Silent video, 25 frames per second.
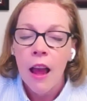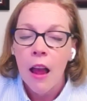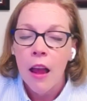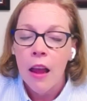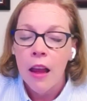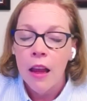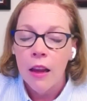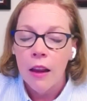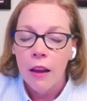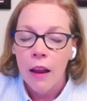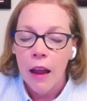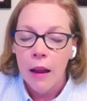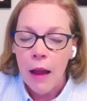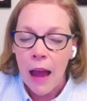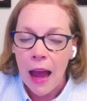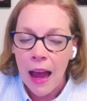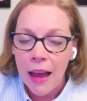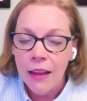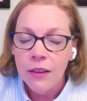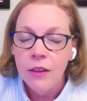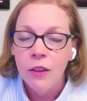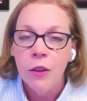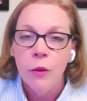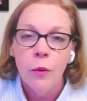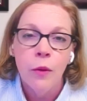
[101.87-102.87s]
it
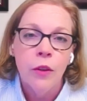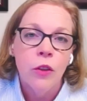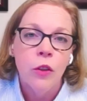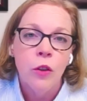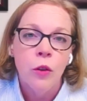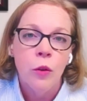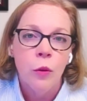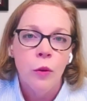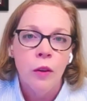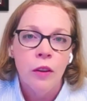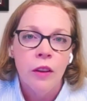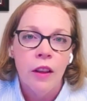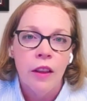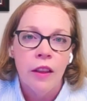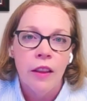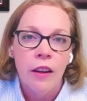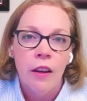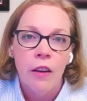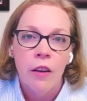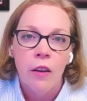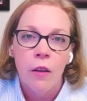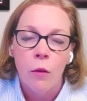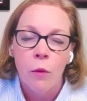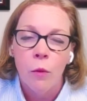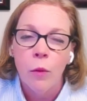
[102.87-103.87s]
has to ensure that
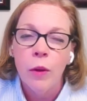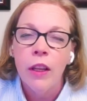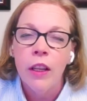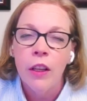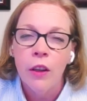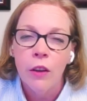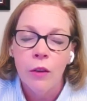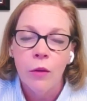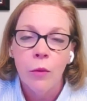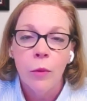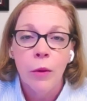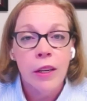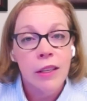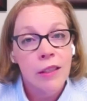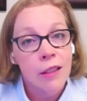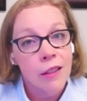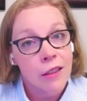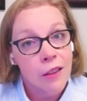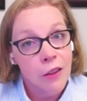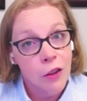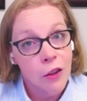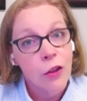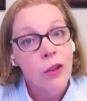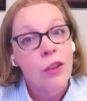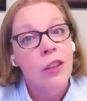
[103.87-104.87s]
there are really good reasons
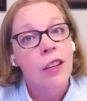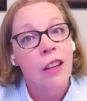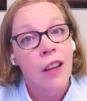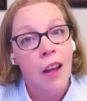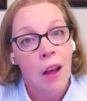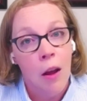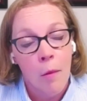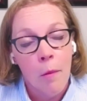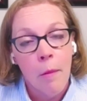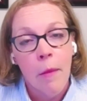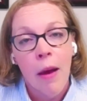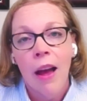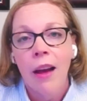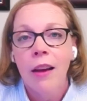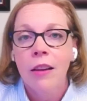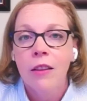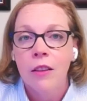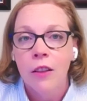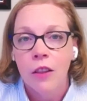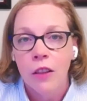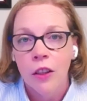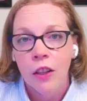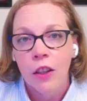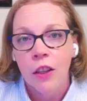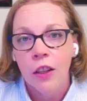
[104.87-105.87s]
that you're going to come back
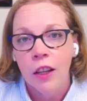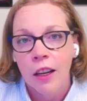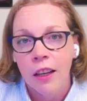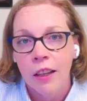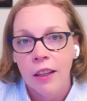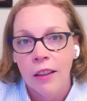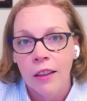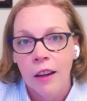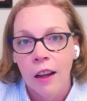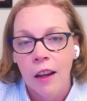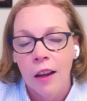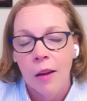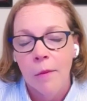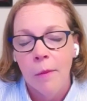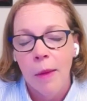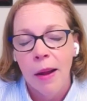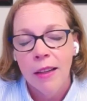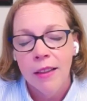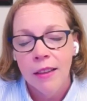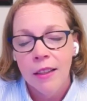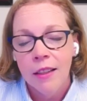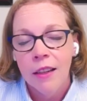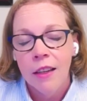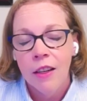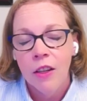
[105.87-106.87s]
to back
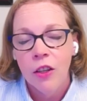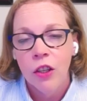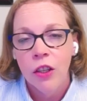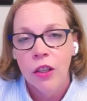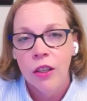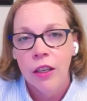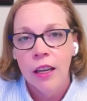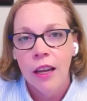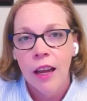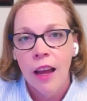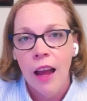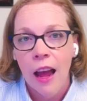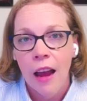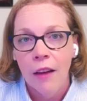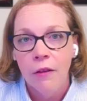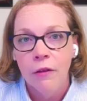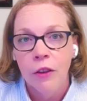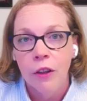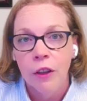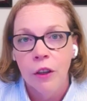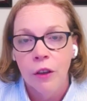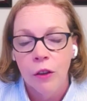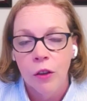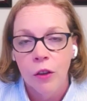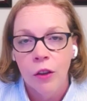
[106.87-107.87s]
to Nigeria after
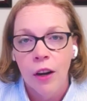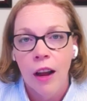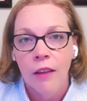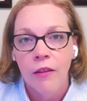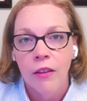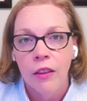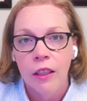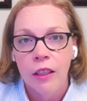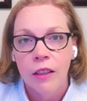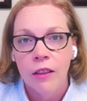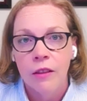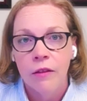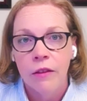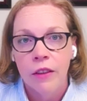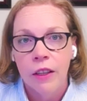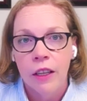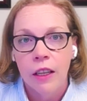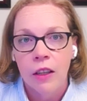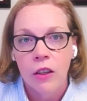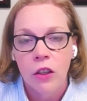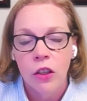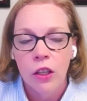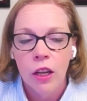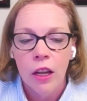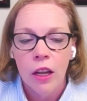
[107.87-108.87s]
your travel is
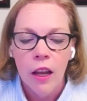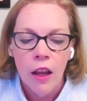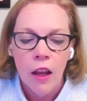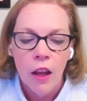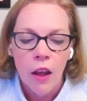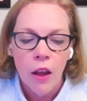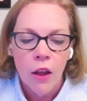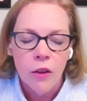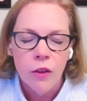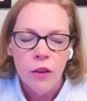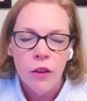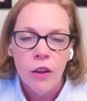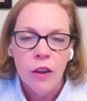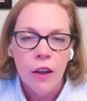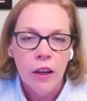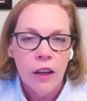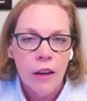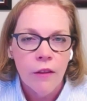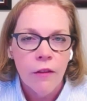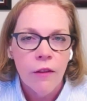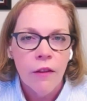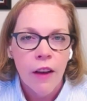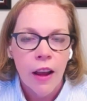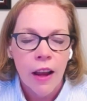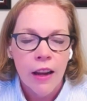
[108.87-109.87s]
finished. So they're going
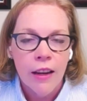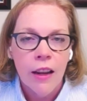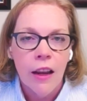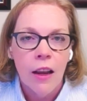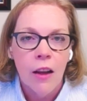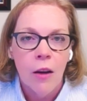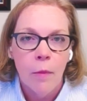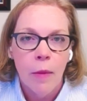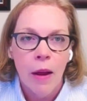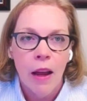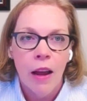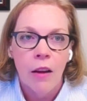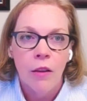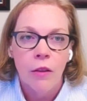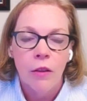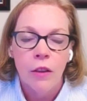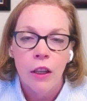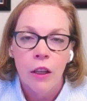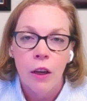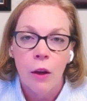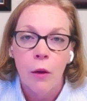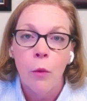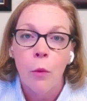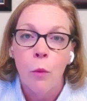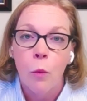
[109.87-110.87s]
to find out about,
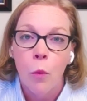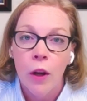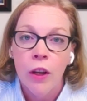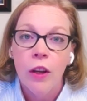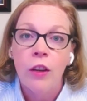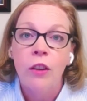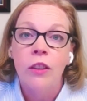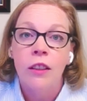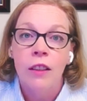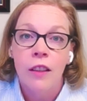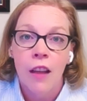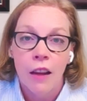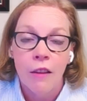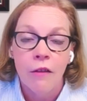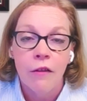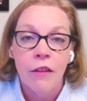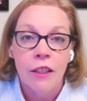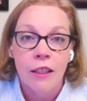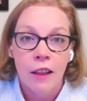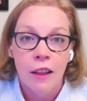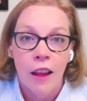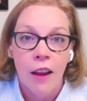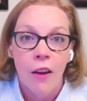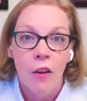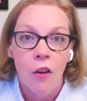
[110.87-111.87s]
what your life
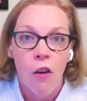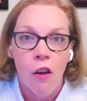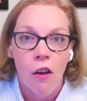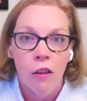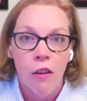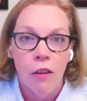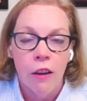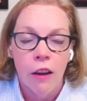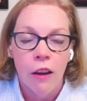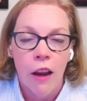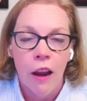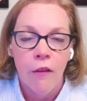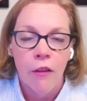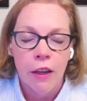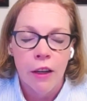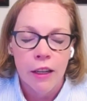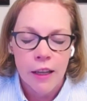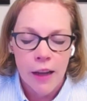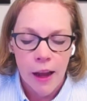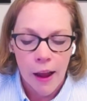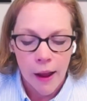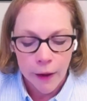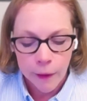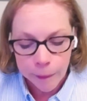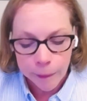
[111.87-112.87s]
is like every
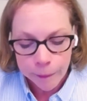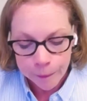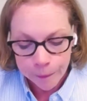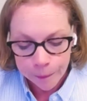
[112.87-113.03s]
day.